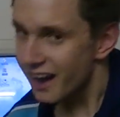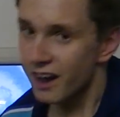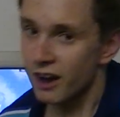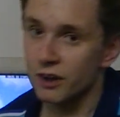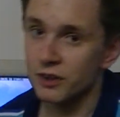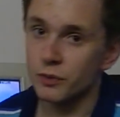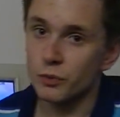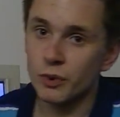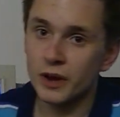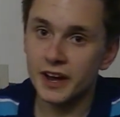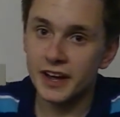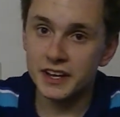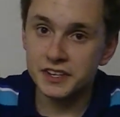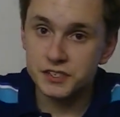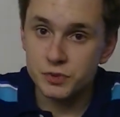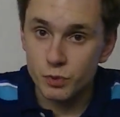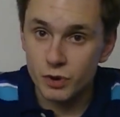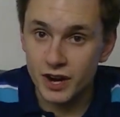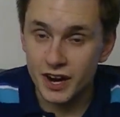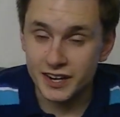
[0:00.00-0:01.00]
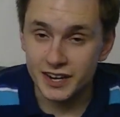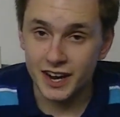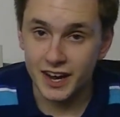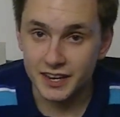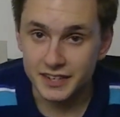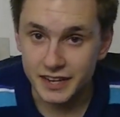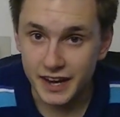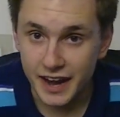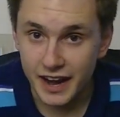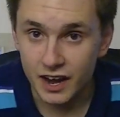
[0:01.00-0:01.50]
all the way to what I
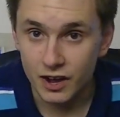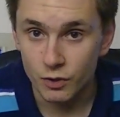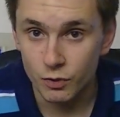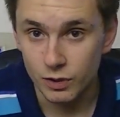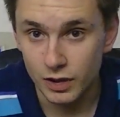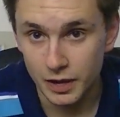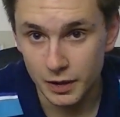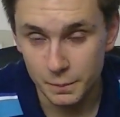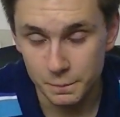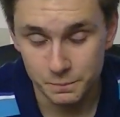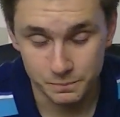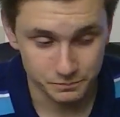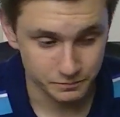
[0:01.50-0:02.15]
got now.